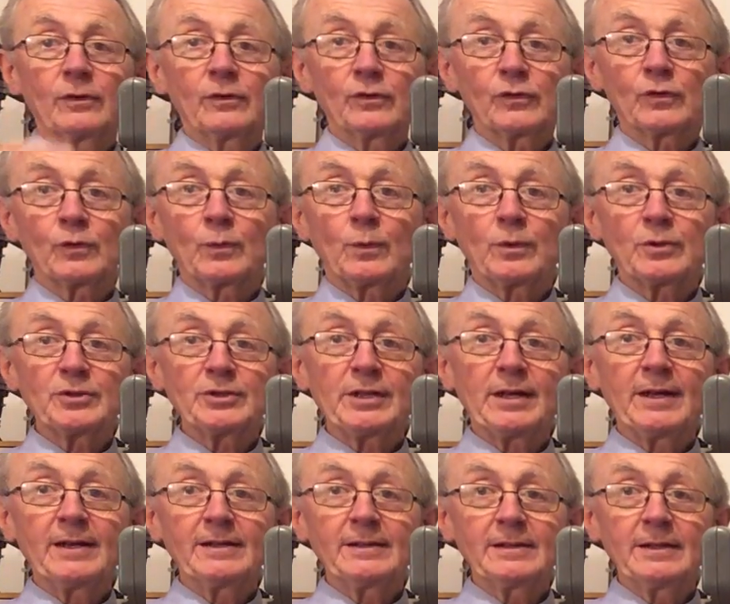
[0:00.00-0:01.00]
squashed
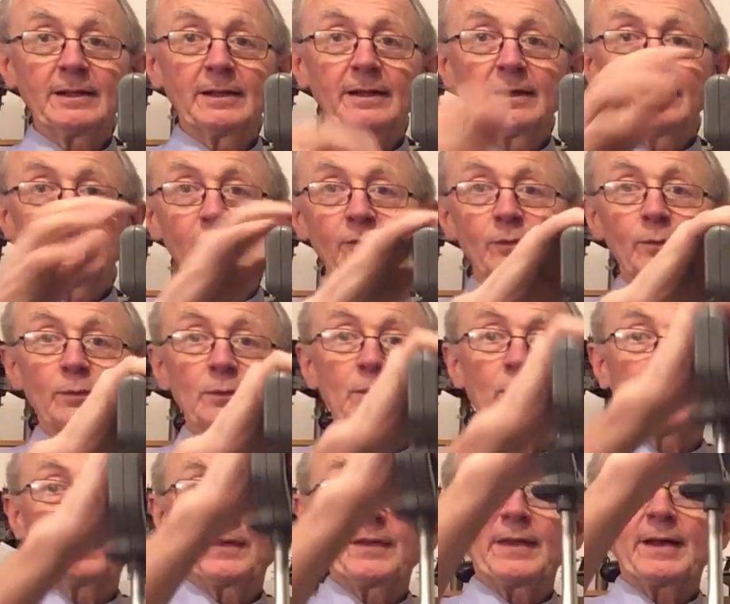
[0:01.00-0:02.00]
hand, so we don't
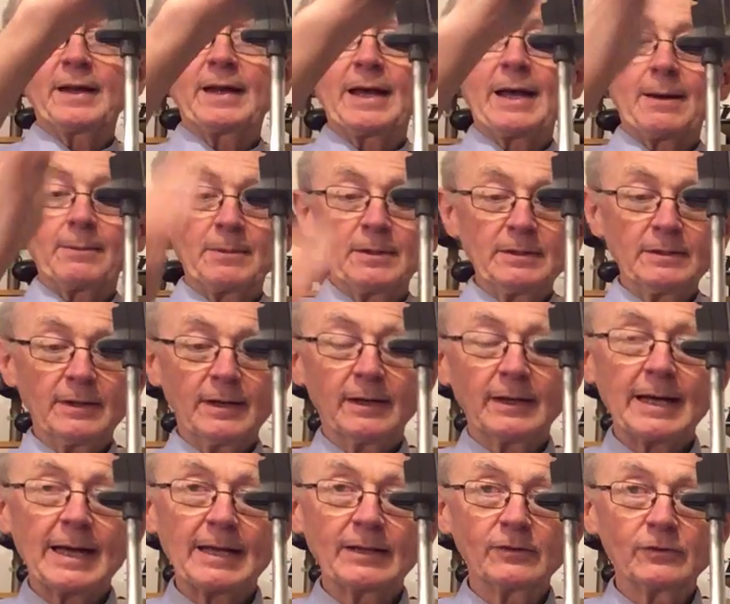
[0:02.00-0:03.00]
want that to happen.
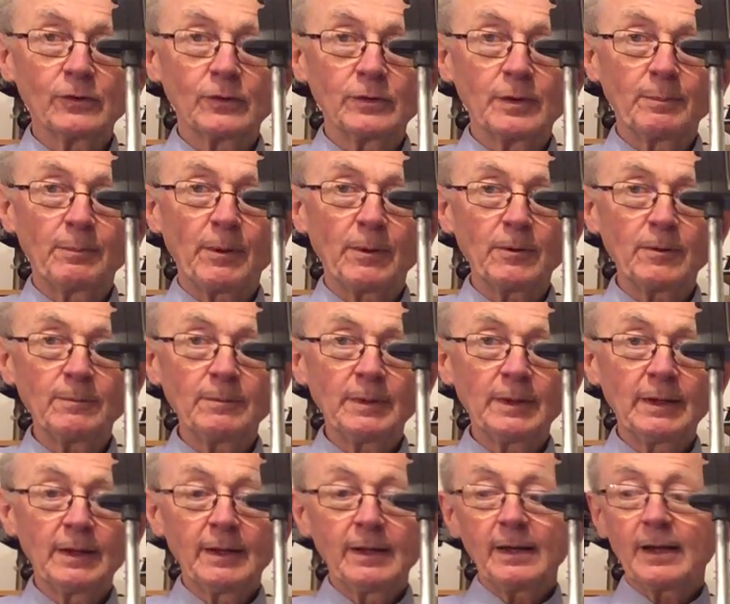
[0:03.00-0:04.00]
Hands on the bottom,
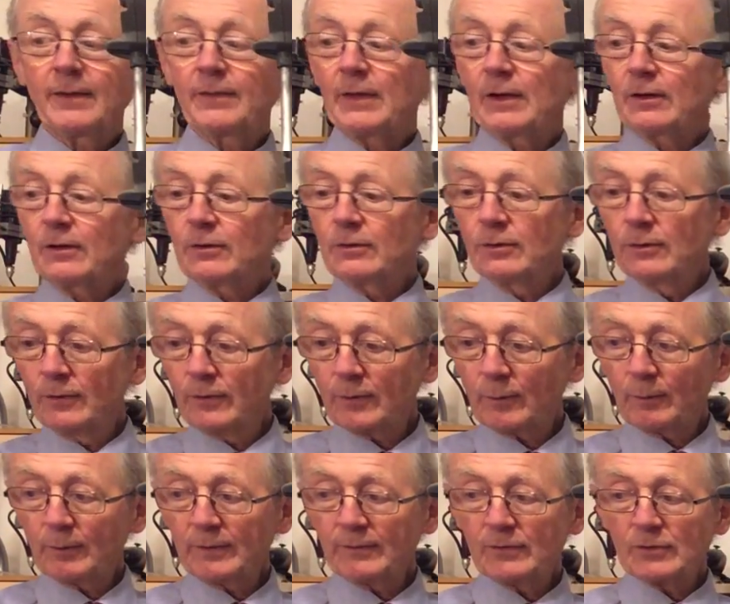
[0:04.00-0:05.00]
and then another
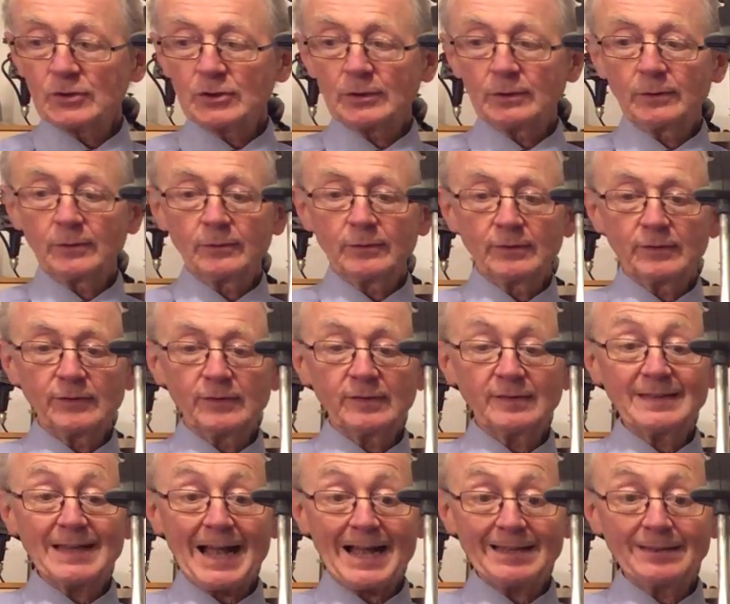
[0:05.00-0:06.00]
one of the children
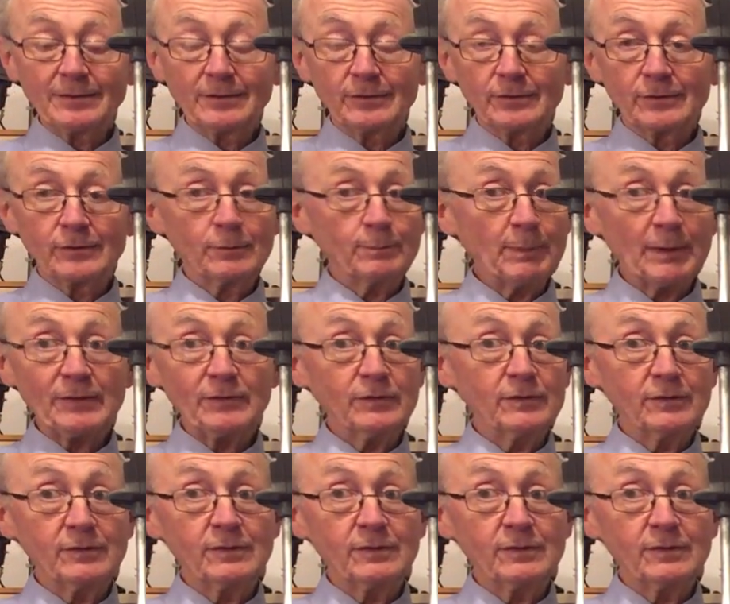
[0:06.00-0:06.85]
stands, best